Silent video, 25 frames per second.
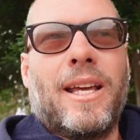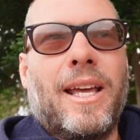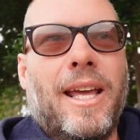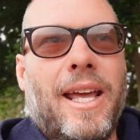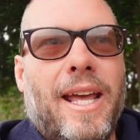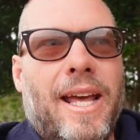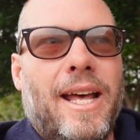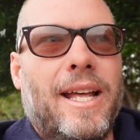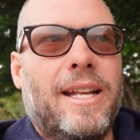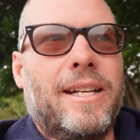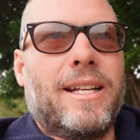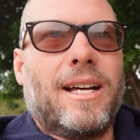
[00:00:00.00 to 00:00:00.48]

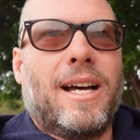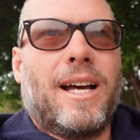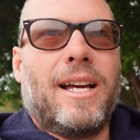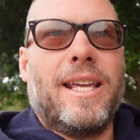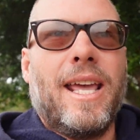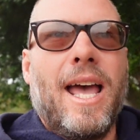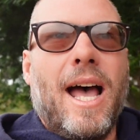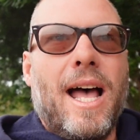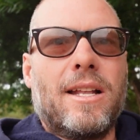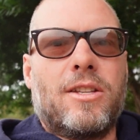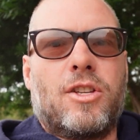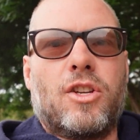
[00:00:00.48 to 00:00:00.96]
and uh,
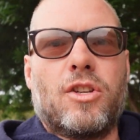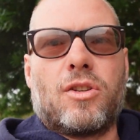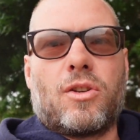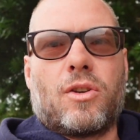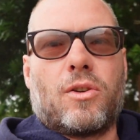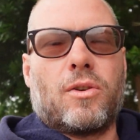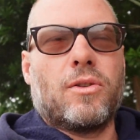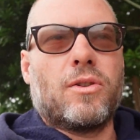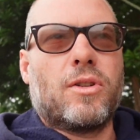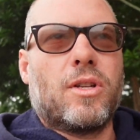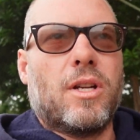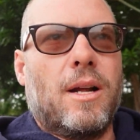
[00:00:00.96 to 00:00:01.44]
yeah, just
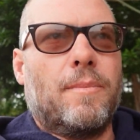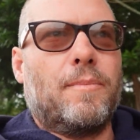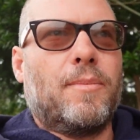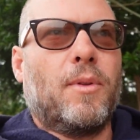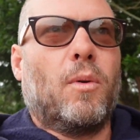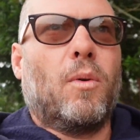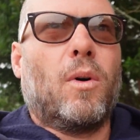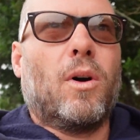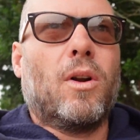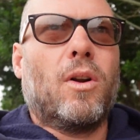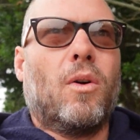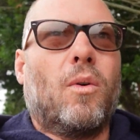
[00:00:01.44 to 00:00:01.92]
cruising up
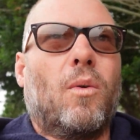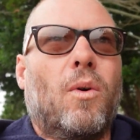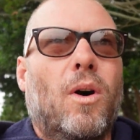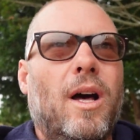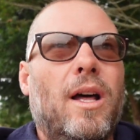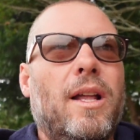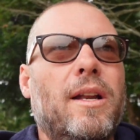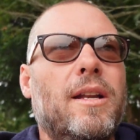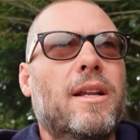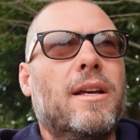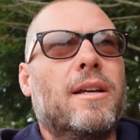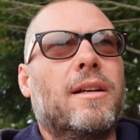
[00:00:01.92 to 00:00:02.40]
the
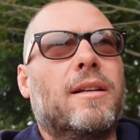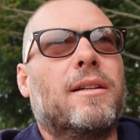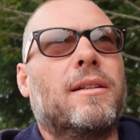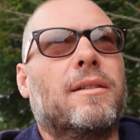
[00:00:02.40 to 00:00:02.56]
101.